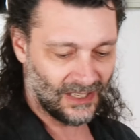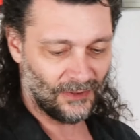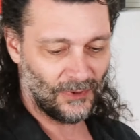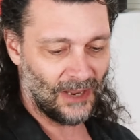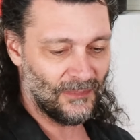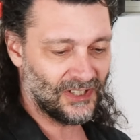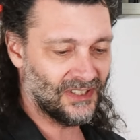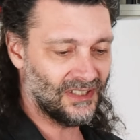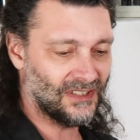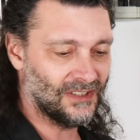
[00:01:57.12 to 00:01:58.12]
Now the way I mix
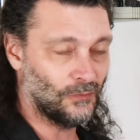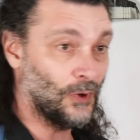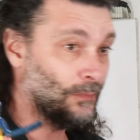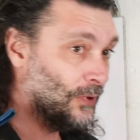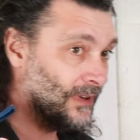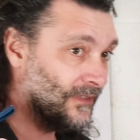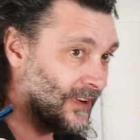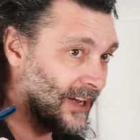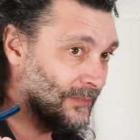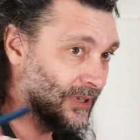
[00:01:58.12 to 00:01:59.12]
this is 1.5
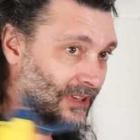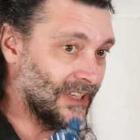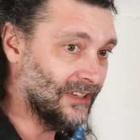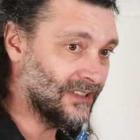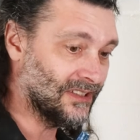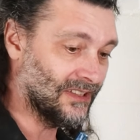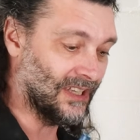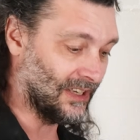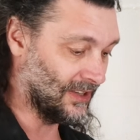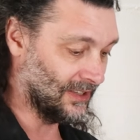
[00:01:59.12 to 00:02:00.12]

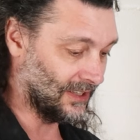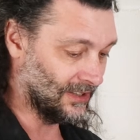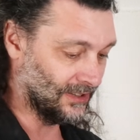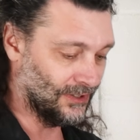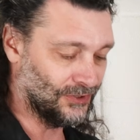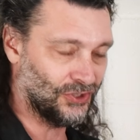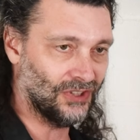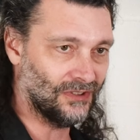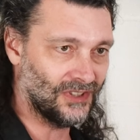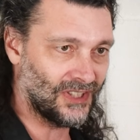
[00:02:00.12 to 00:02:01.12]
milliliters, like a little
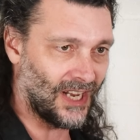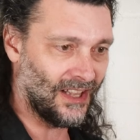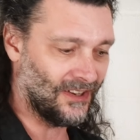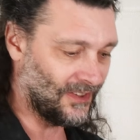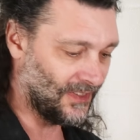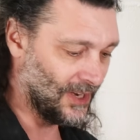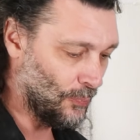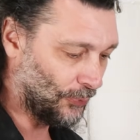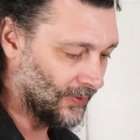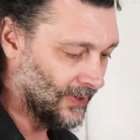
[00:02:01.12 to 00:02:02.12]
children's Tylenol thing,